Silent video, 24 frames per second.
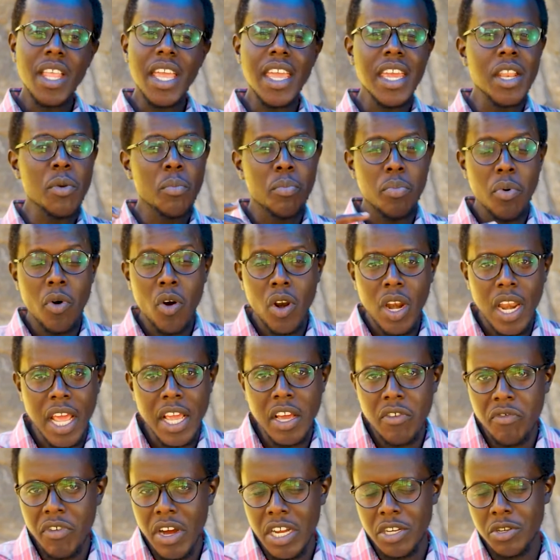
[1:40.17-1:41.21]
in
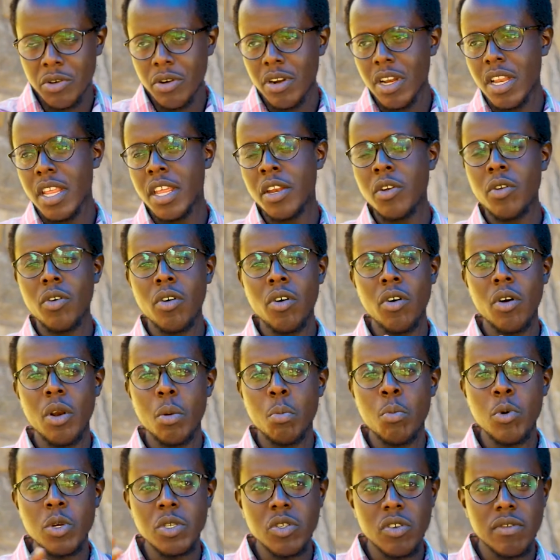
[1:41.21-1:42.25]
Paul-like fashion, in all
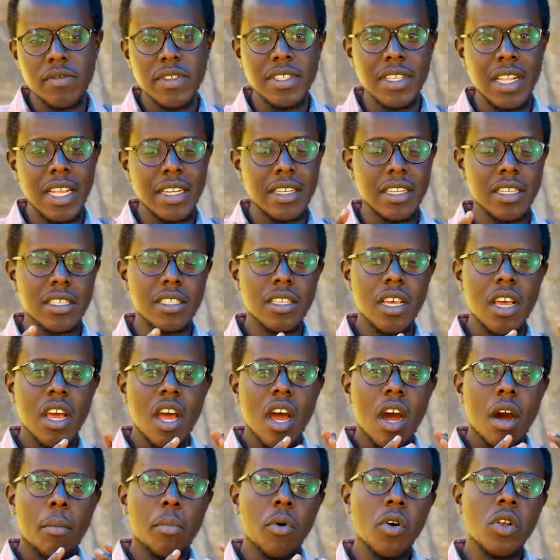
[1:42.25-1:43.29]
most of his letters,
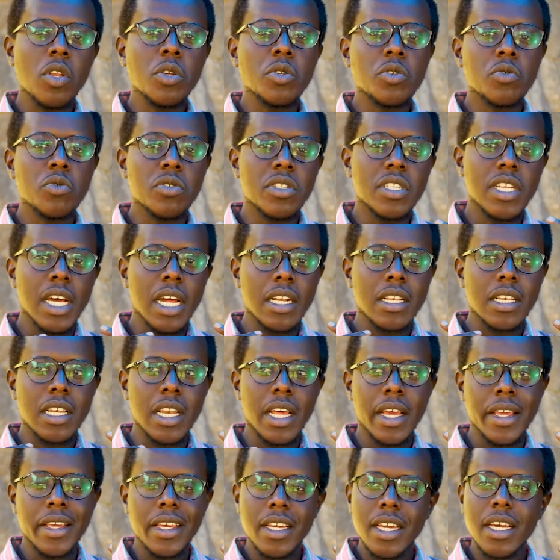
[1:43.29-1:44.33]
Paul used to start
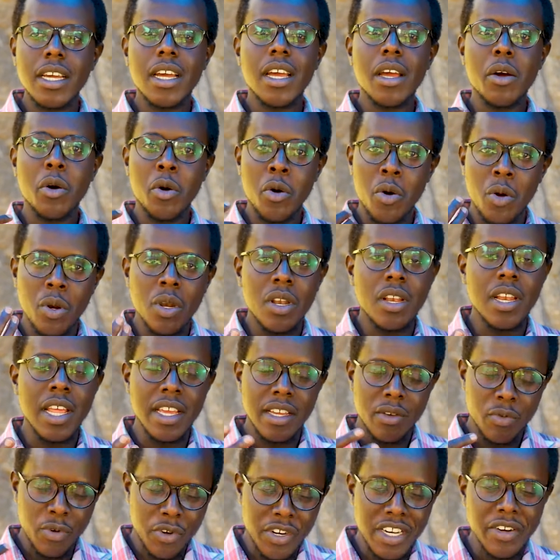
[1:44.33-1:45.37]
we
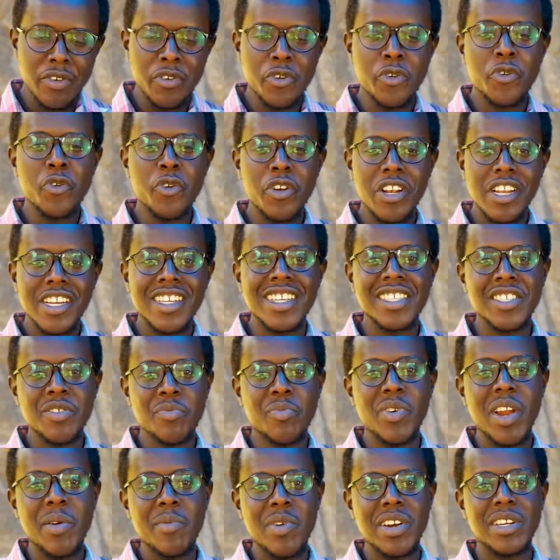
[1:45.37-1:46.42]
wrote letters in
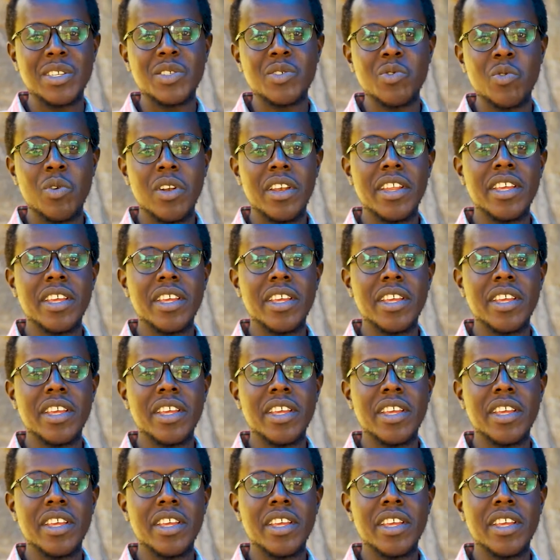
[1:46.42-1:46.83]
primary school.